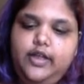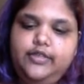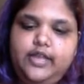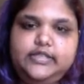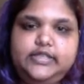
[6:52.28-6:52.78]

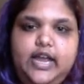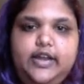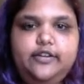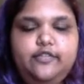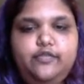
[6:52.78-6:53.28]
that's
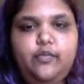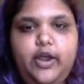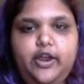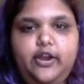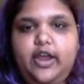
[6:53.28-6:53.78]
kind of
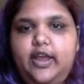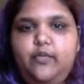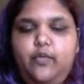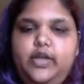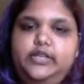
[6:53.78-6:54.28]
where I
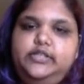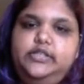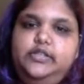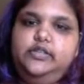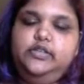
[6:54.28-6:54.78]

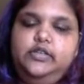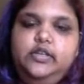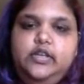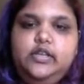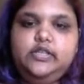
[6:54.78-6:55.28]
want
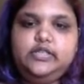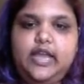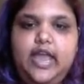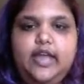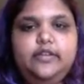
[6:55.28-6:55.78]
to
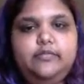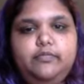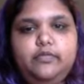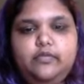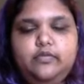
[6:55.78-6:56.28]
head.
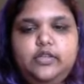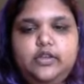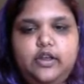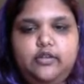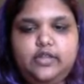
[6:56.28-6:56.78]

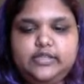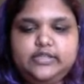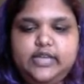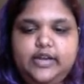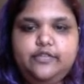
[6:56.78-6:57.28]

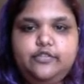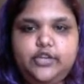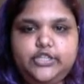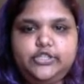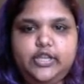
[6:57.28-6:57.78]
That's kind of the
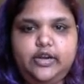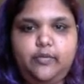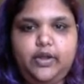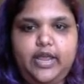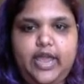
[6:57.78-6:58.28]
direction that I
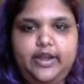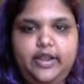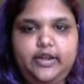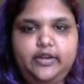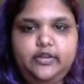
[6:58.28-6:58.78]
want to head
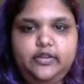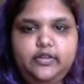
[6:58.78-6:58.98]
in.